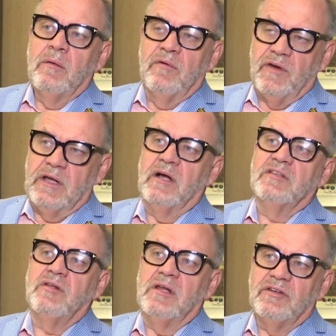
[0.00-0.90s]
with
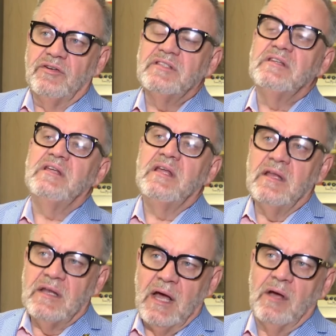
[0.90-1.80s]
regards to electricity
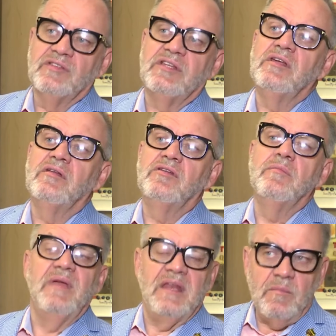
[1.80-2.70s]
and housing to
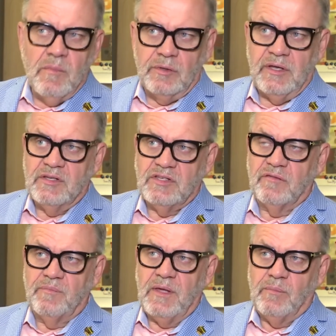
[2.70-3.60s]
many millions
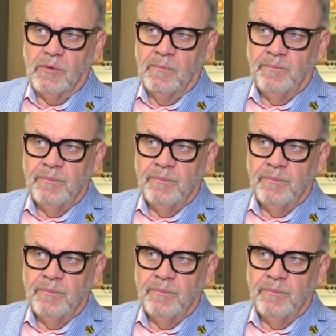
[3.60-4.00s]
of people.